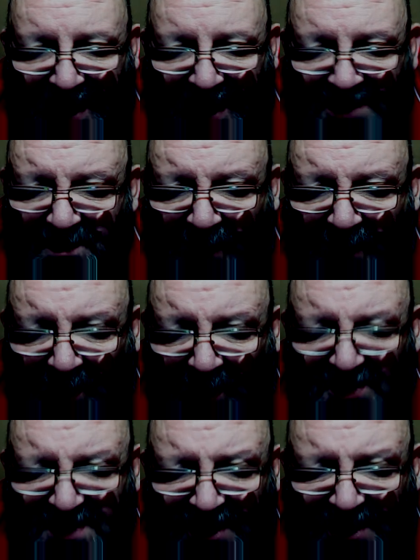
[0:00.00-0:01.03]
is,
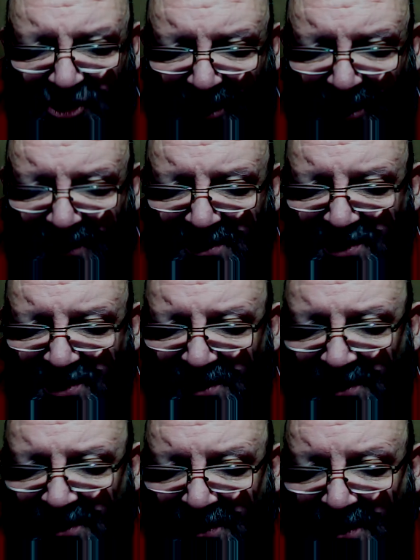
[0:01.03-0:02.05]
politicians,
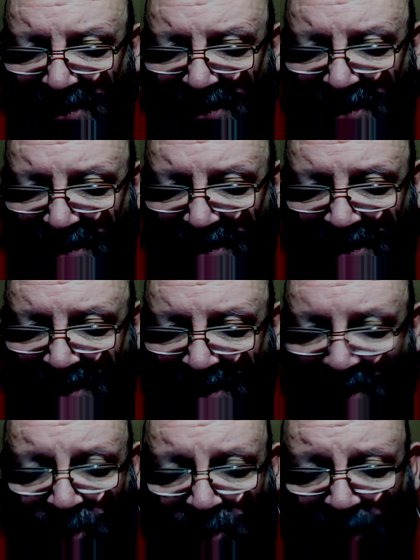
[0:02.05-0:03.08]

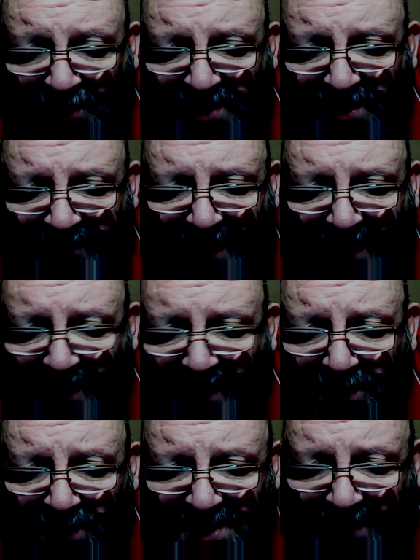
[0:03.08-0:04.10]
once you're found
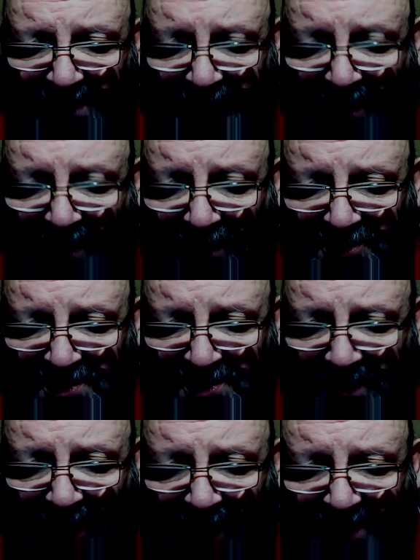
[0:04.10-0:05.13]
guilty of fraud as a
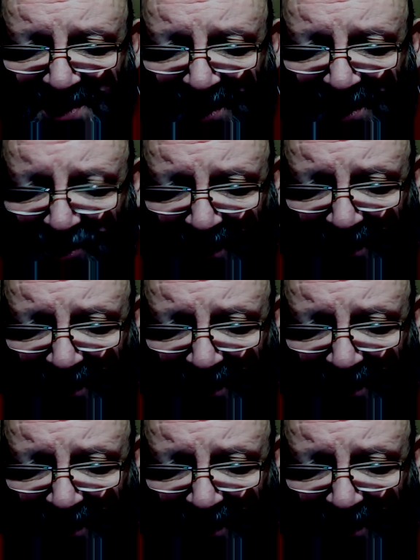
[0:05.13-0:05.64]
politician